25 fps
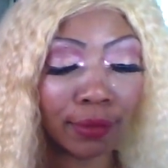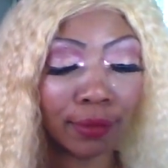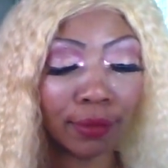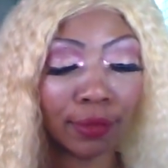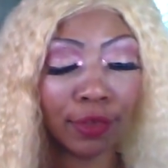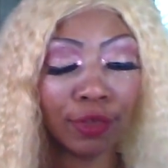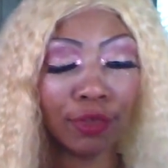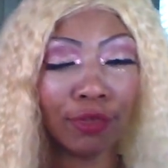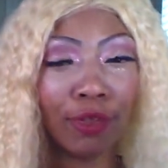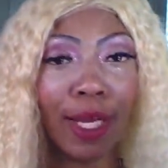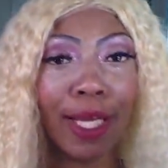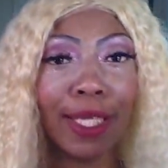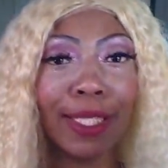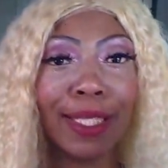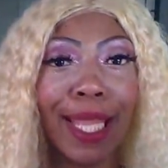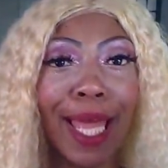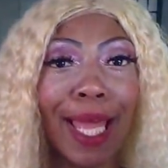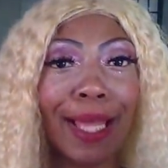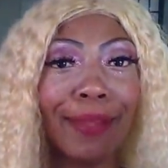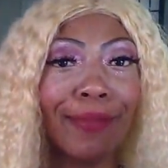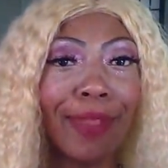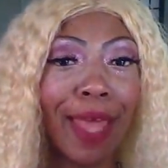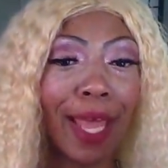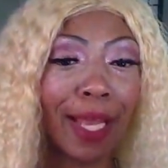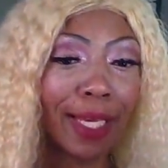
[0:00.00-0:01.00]
Straight
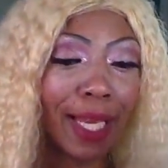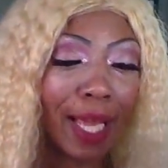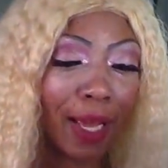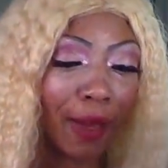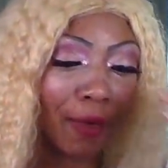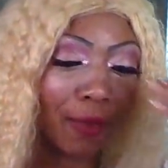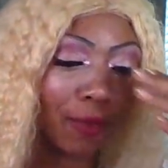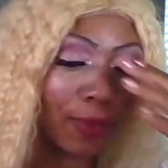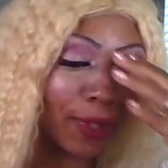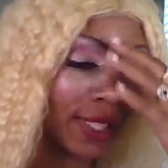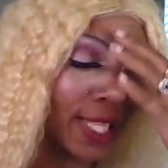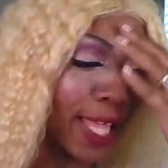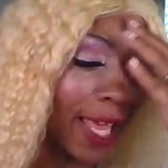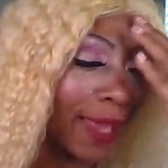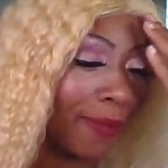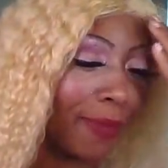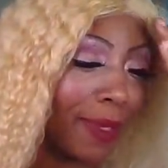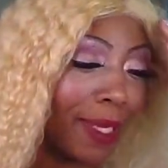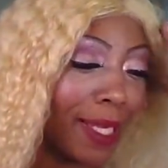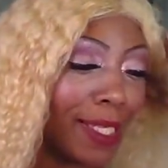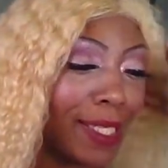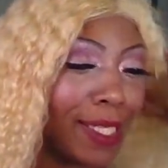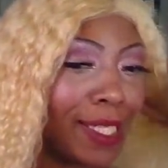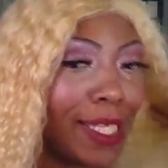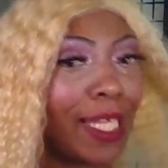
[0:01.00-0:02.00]
like that. Now, with that
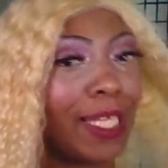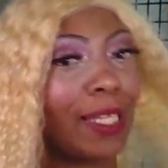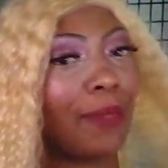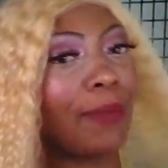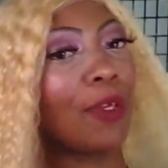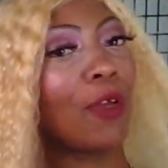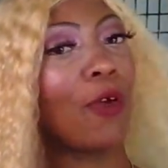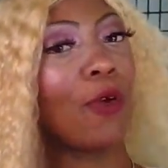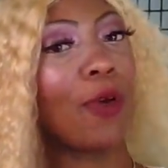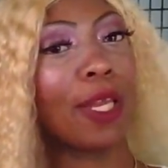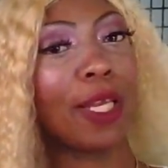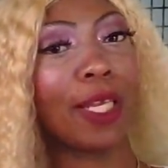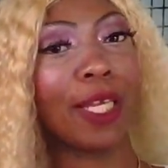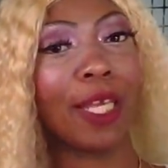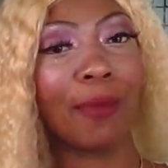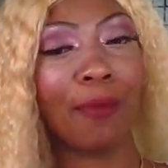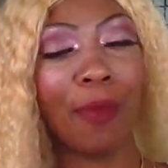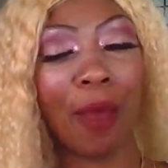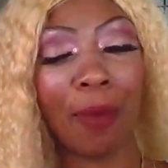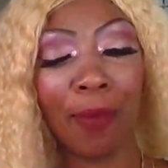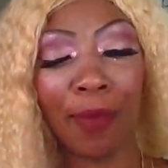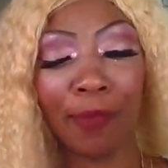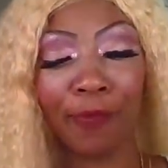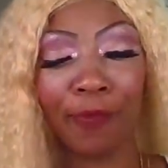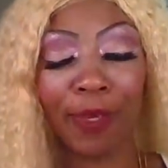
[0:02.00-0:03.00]
being said, let me go ahead and get
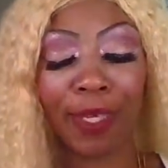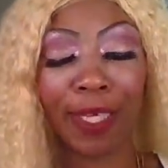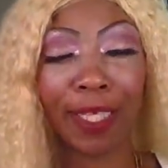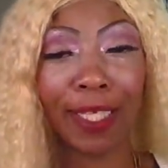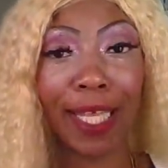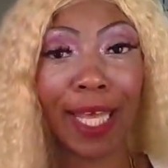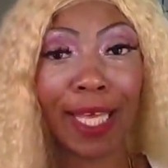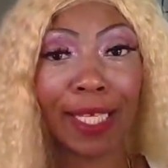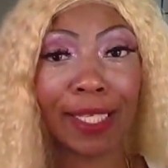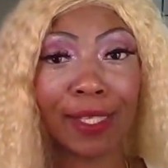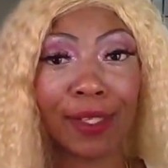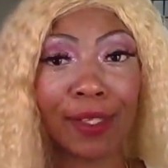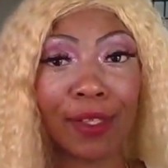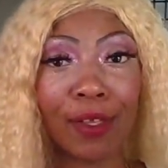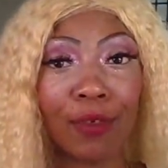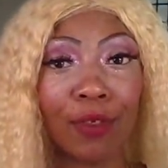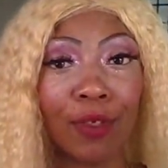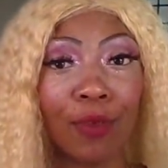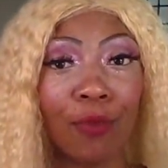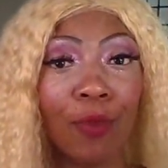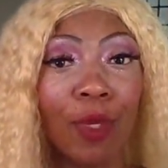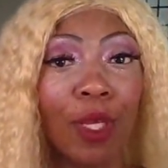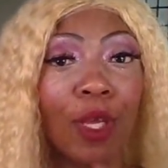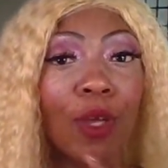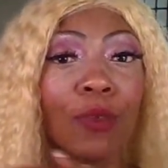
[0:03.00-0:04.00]
my motherfucking glasses on
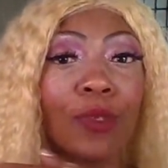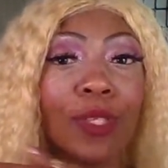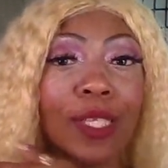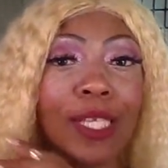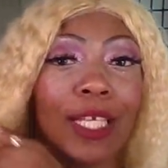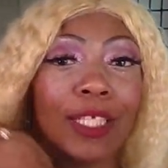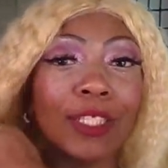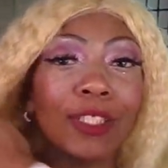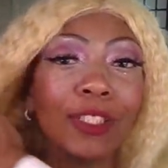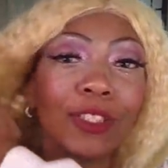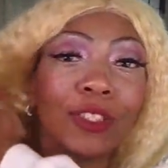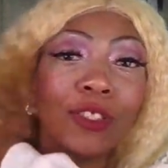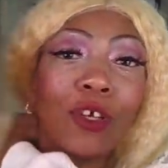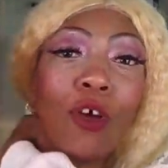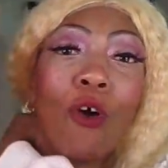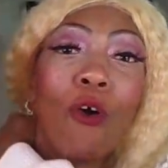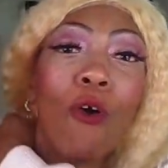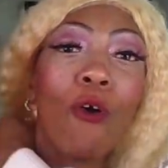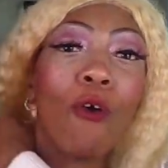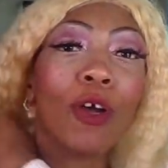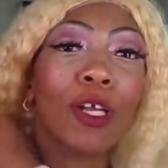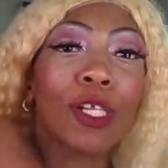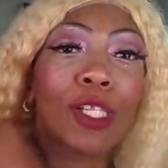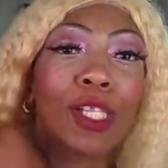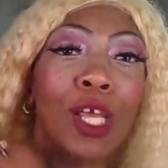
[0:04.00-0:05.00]
and we going to say these
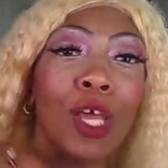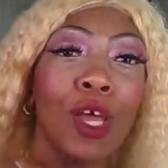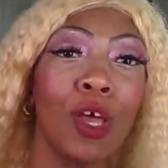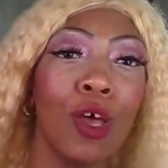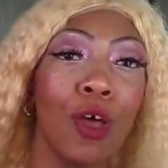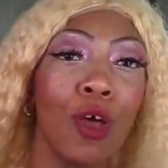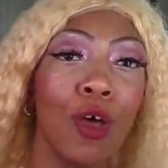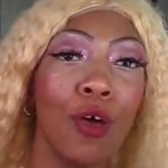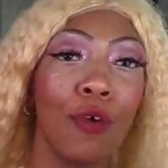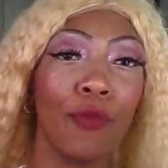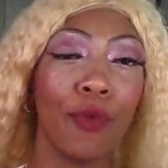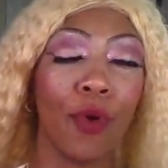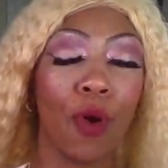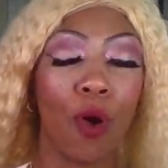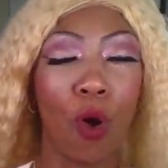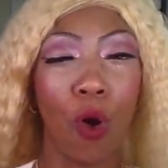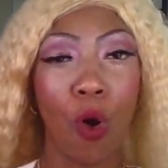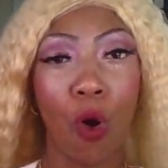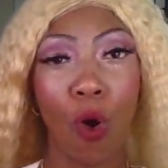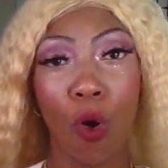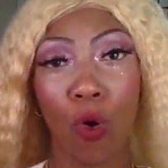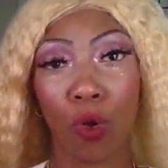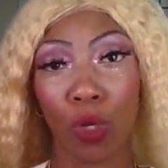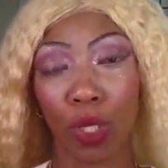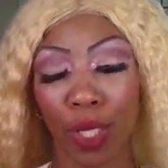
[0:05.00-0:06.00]
cards for
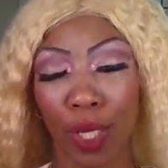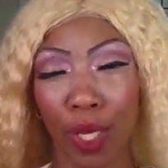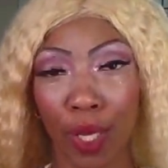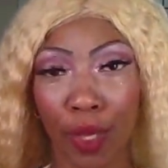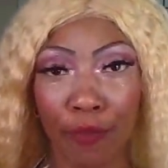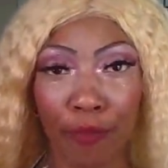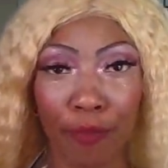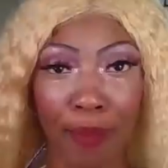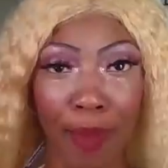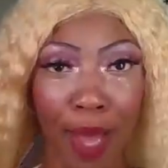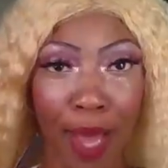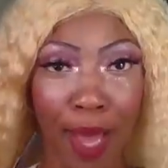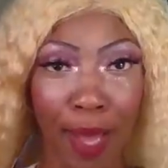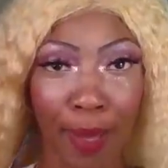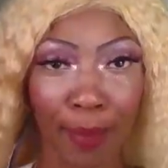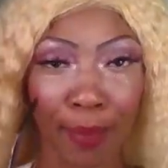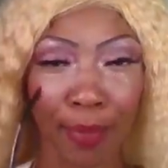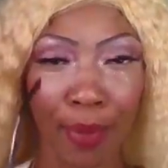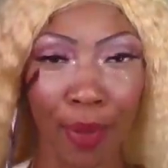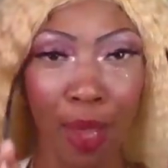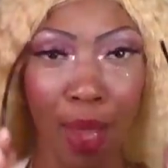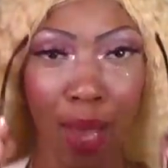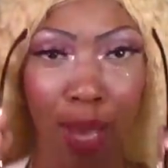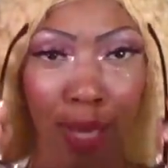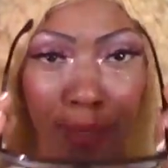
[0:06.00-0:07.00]
all of my
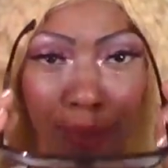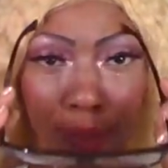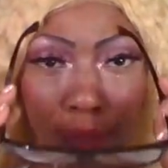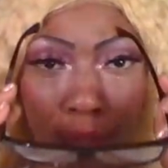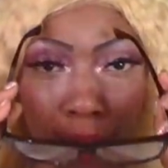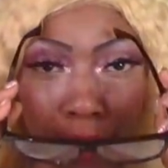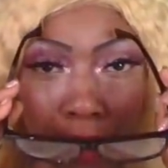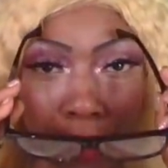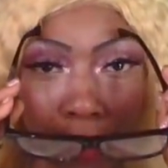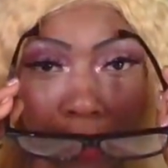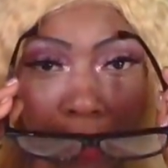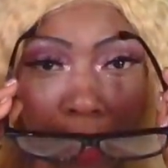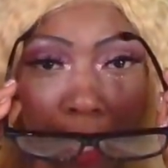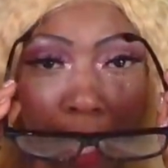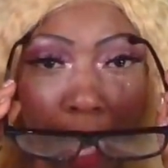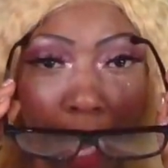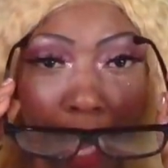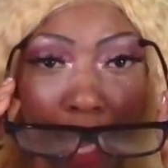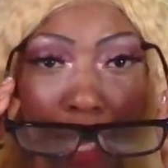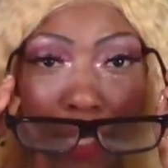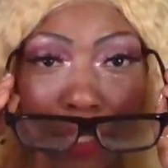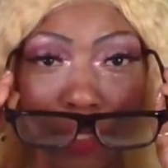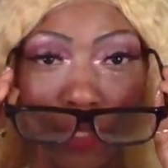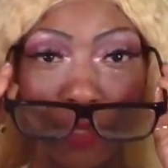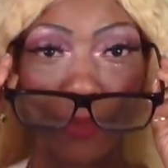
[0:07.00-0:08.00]
Piscean
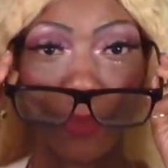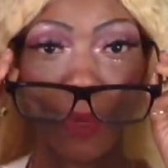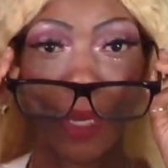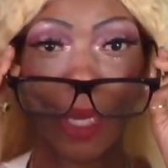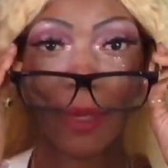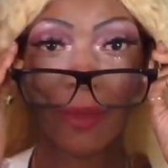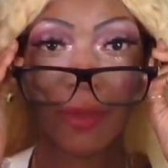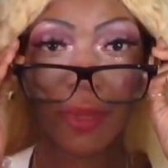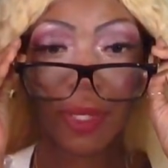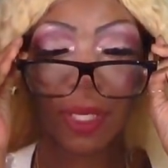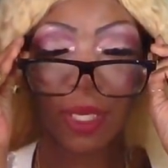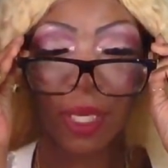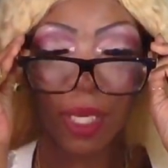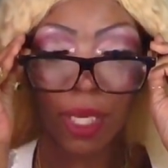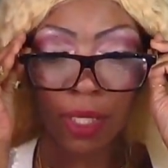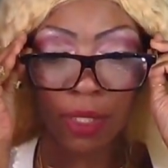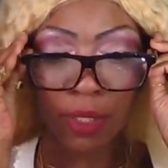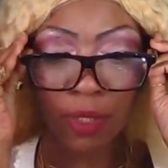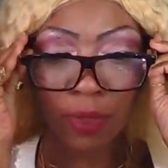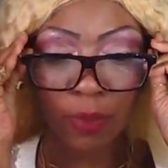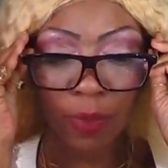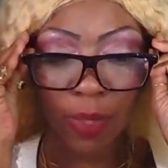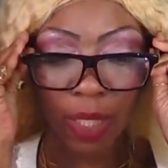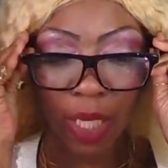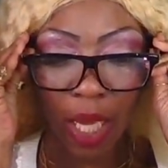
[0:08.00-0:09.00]
gods, baby.
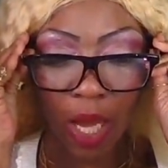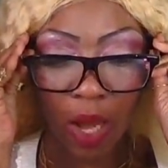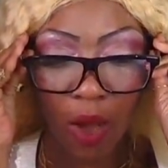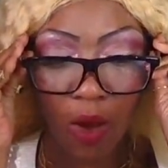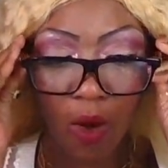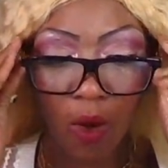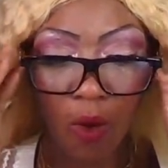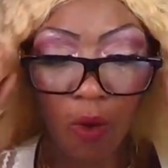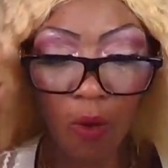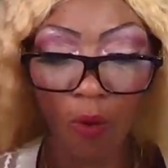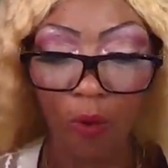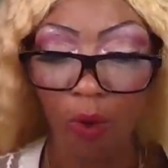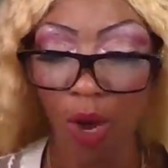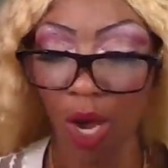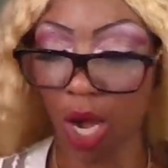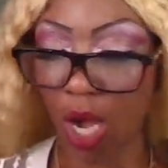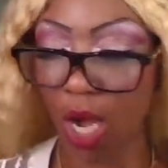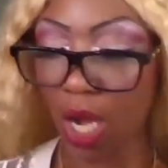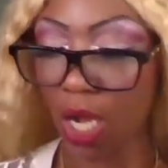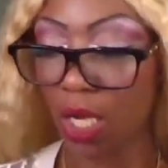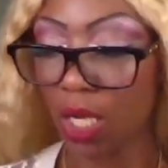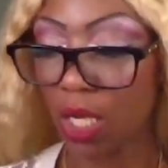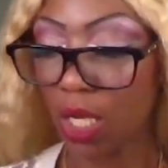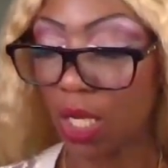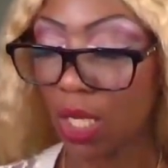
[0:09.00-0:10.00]
Yes, we all
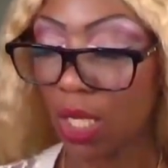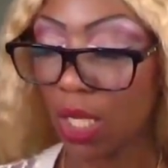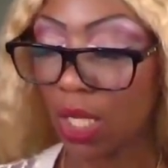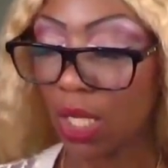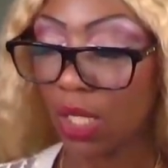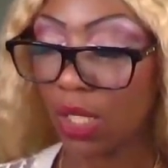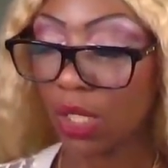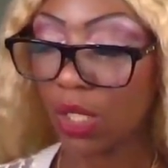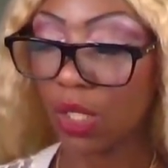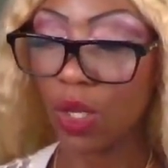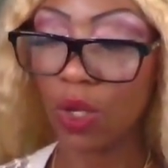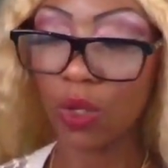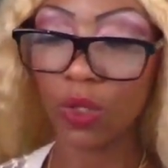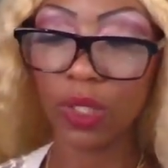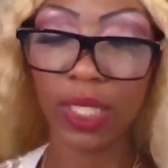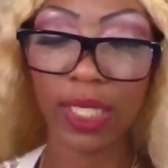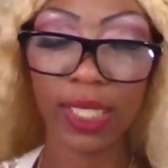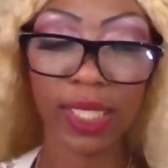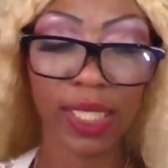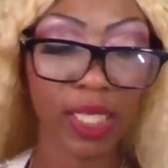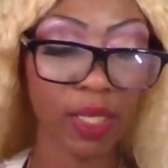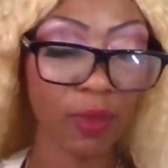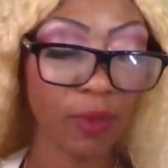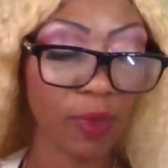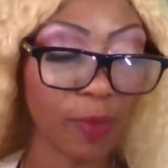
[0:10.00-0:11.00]
are. So
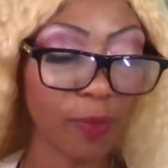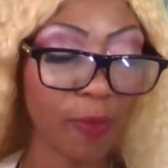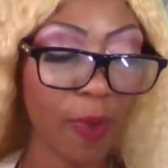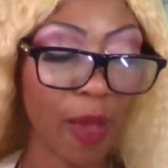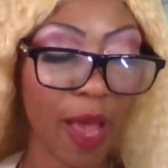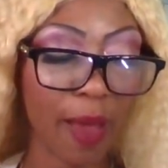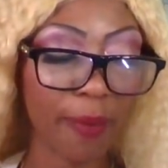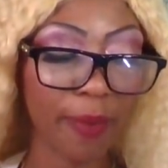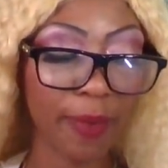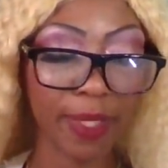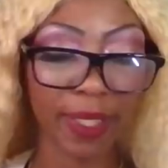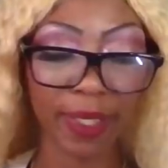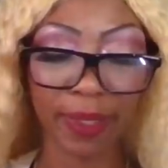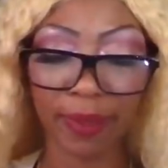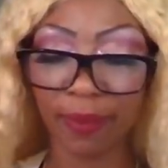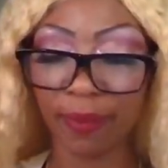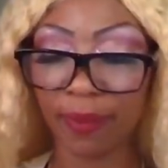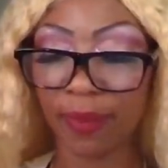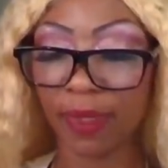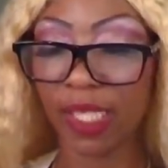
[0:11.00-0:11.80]
let's see what's popping.